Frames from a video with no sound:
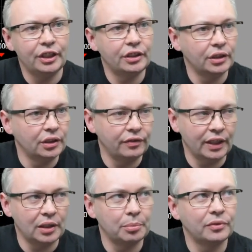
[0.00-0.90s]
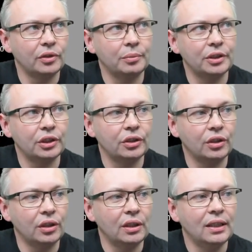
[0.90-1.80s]
It doesn't affect the performance at
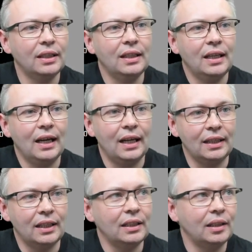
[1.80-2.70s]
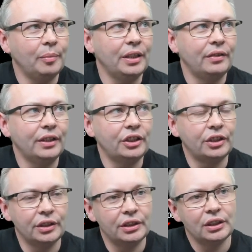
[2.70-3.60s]
all, and that little bit of
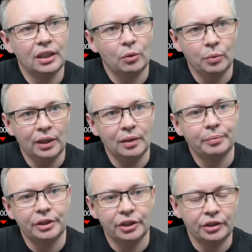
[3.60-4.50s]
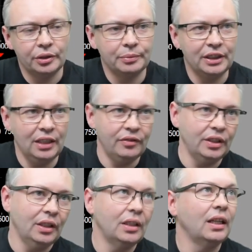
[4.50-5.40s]
richness will produce some
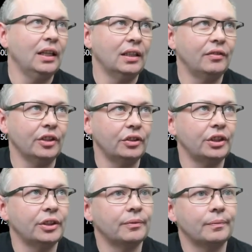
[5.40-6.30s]
safety in the future.